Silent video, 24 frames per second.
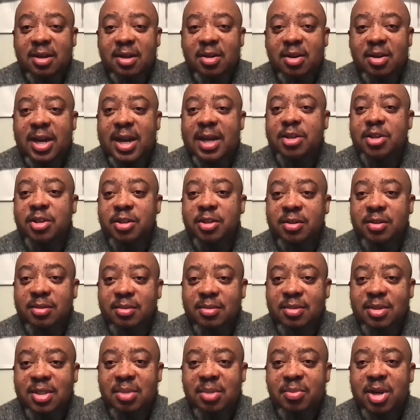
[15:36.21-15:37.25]
connection,
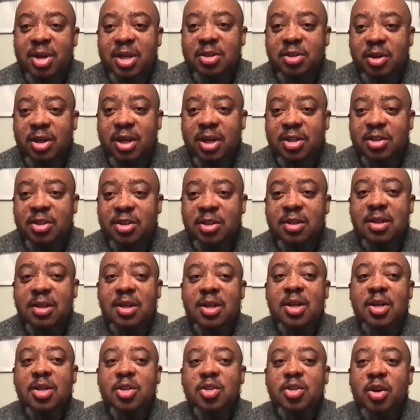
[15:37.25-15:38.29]
seamless connection.
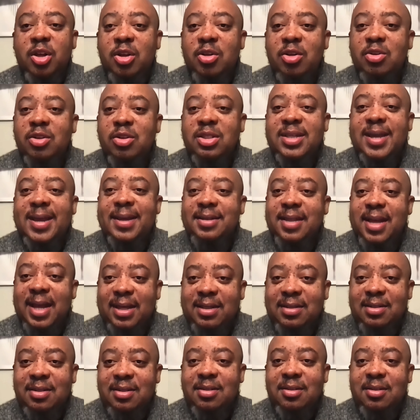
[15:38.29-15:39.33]
So you need to test
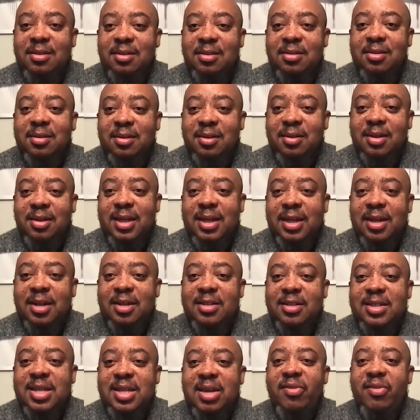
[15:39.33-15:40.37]
that in
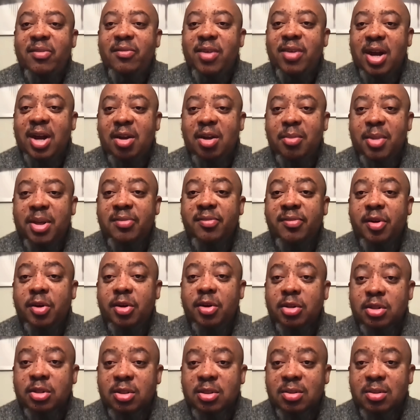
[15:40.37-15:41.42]
a safe environment
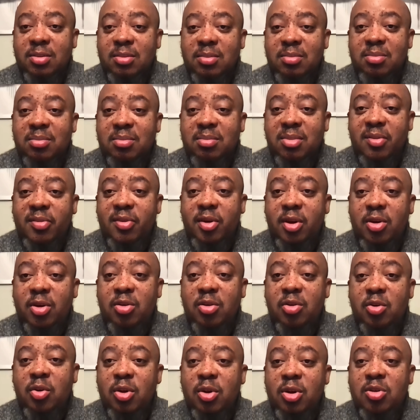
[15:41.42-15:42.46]
first before
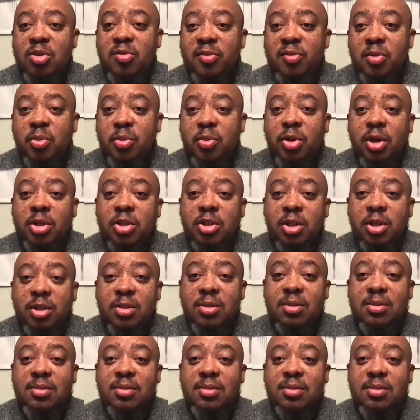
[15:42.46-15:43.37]
you go into full production.